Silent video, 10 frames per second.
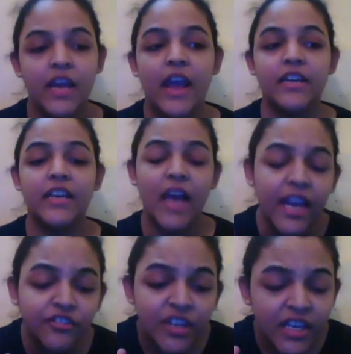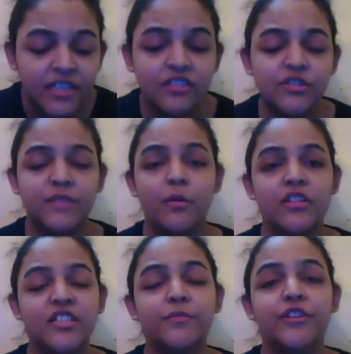And I think it's a
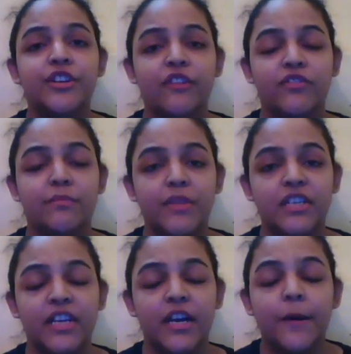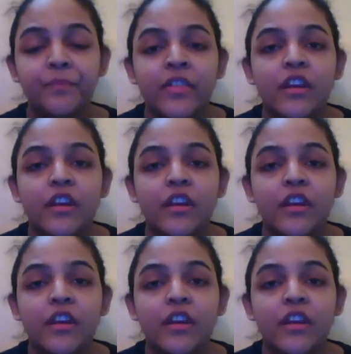responsibility of the media